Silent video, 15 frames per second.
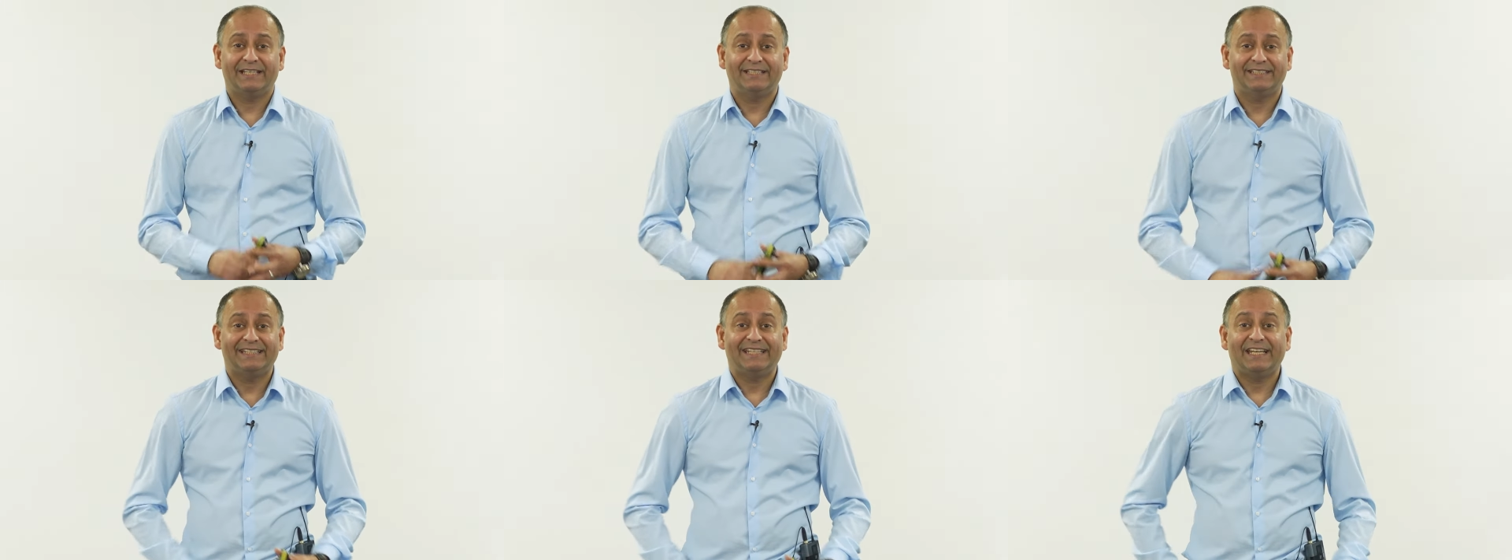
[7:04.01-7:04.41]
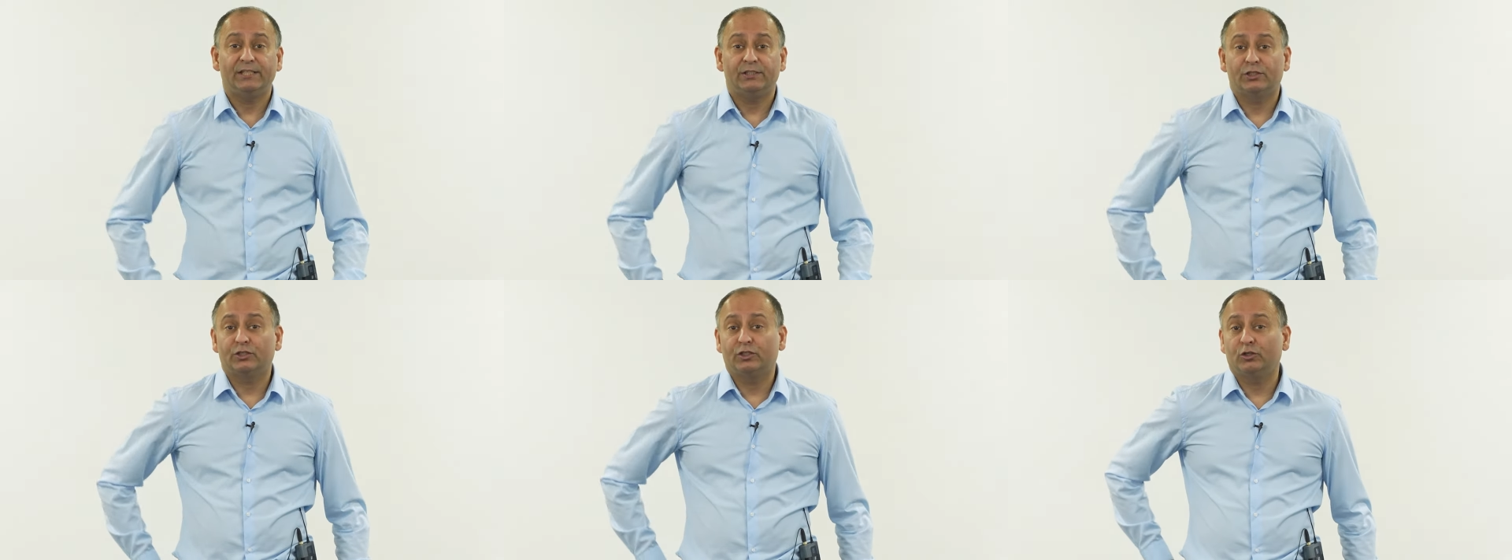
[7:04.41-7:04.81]
is the
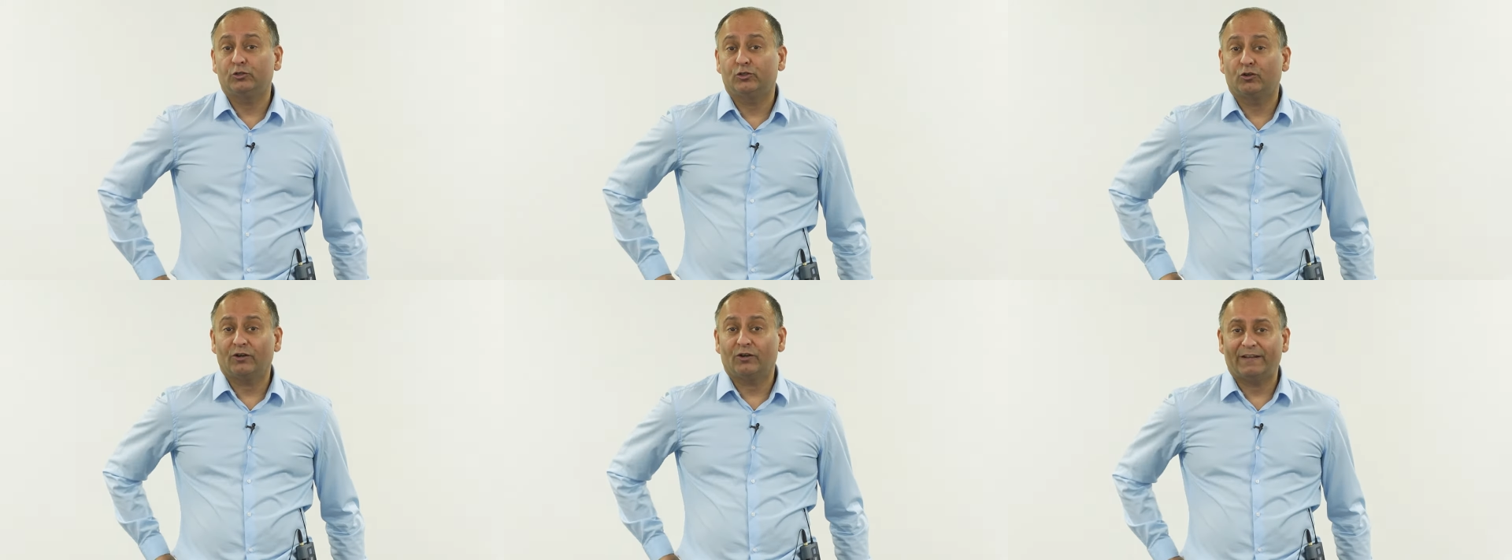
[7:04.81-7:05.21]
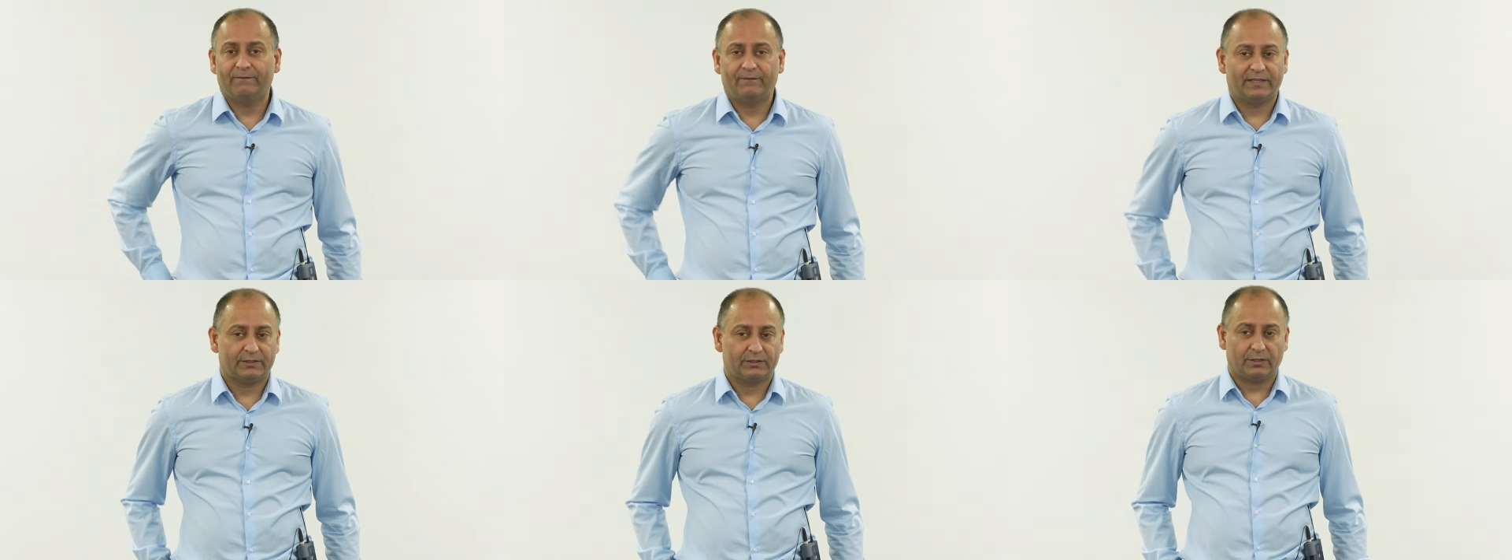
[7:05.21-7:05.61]
institutional
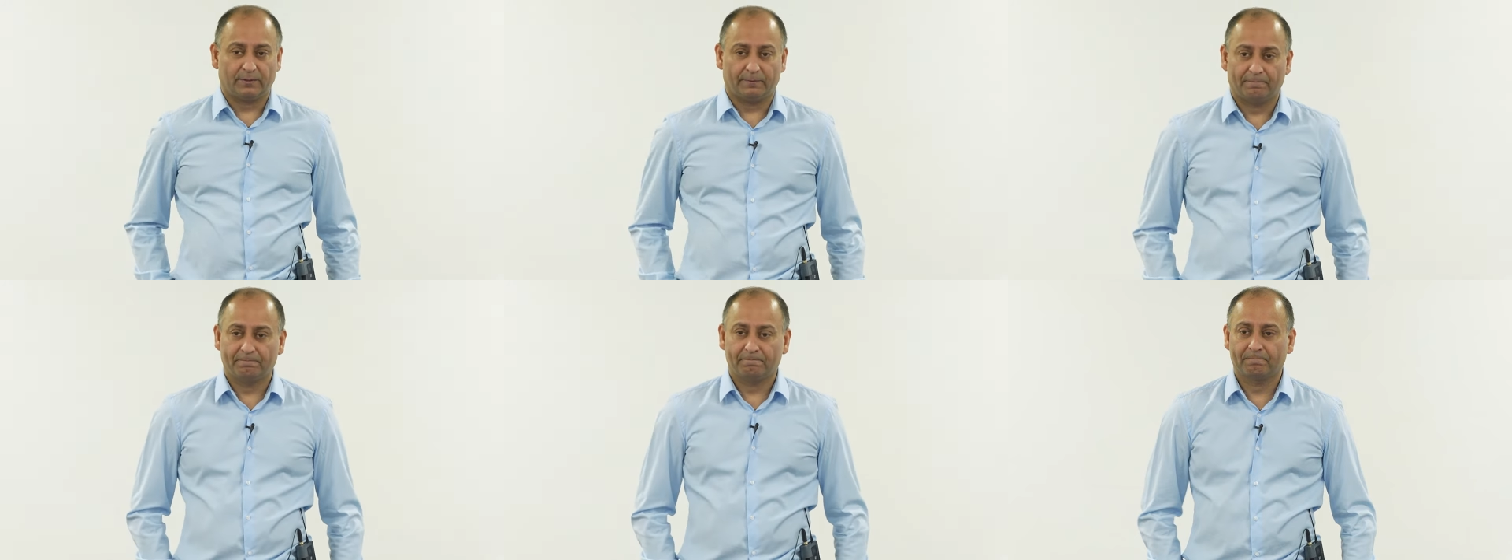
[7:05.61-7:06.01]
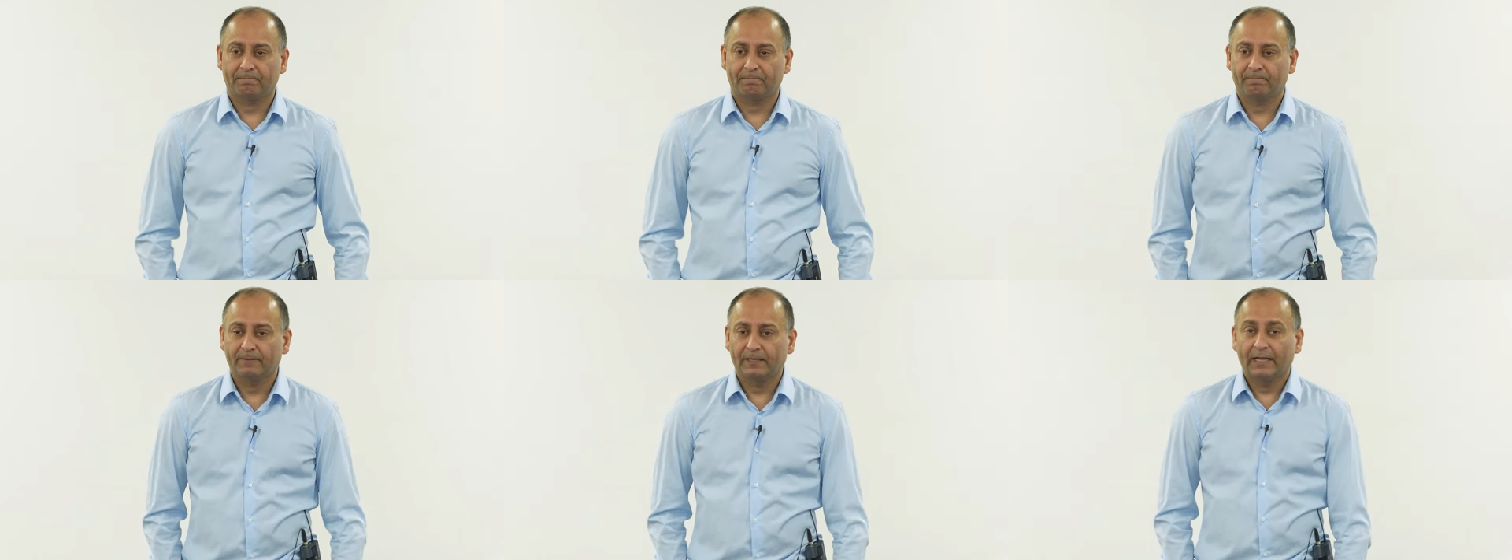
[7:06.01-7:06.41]
investor.
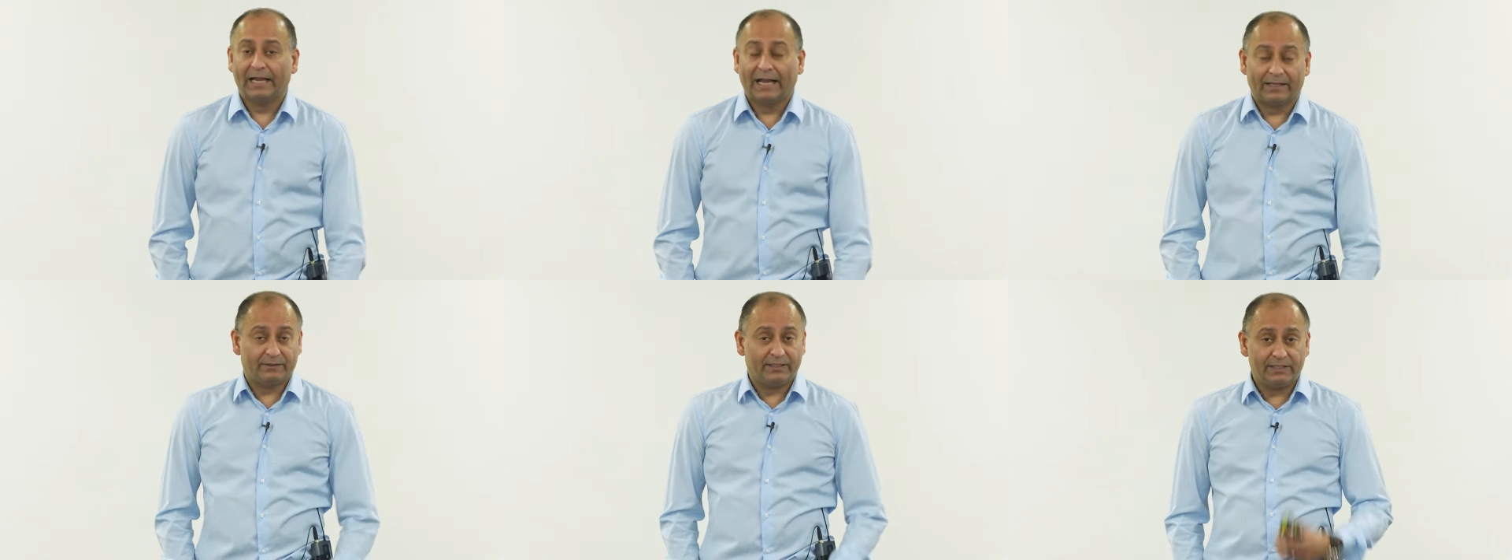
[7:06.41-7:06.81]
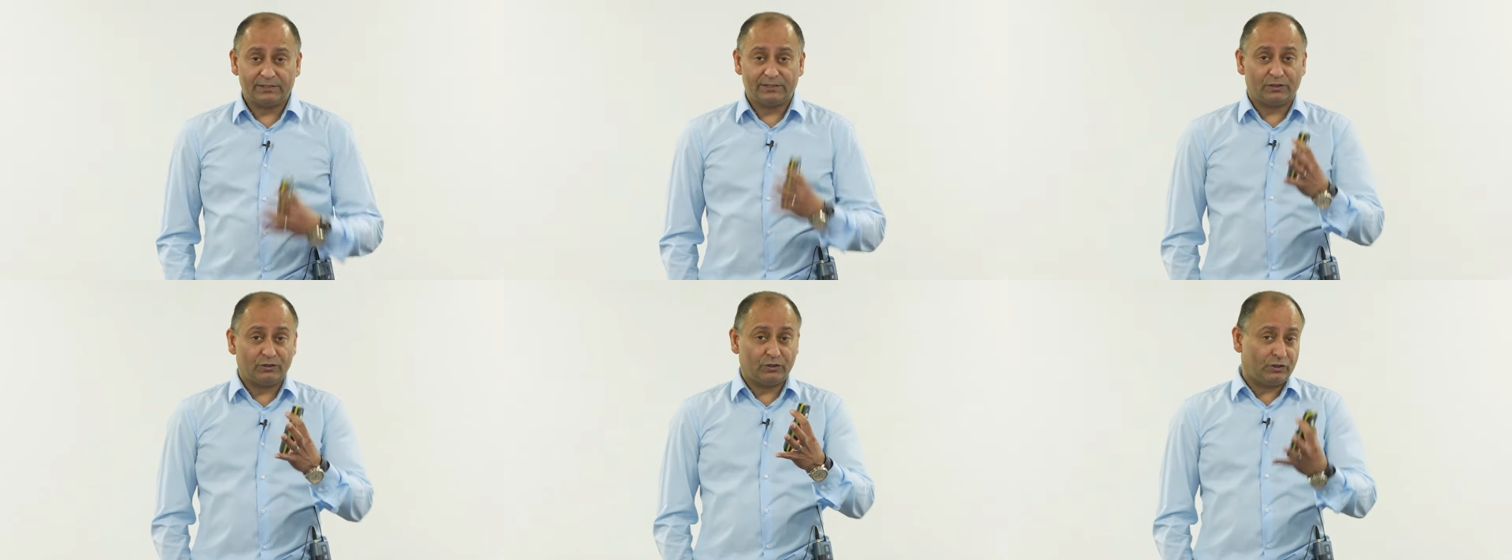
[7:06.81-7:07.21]
And the
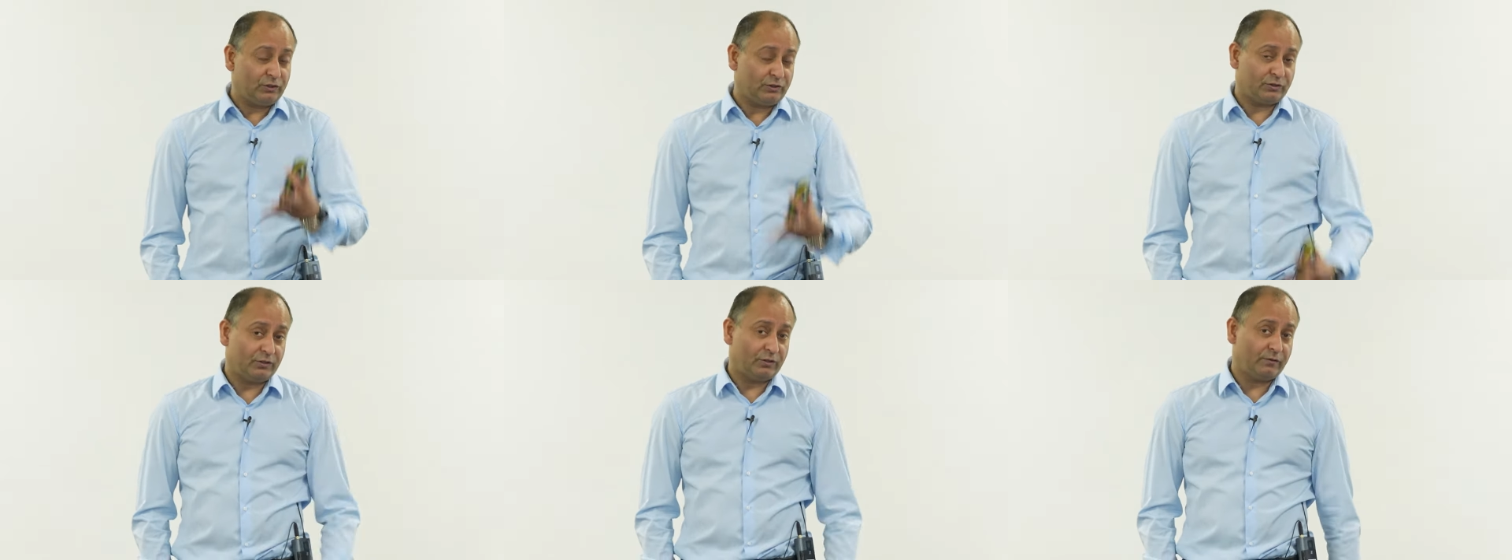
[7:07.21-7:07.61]
institutional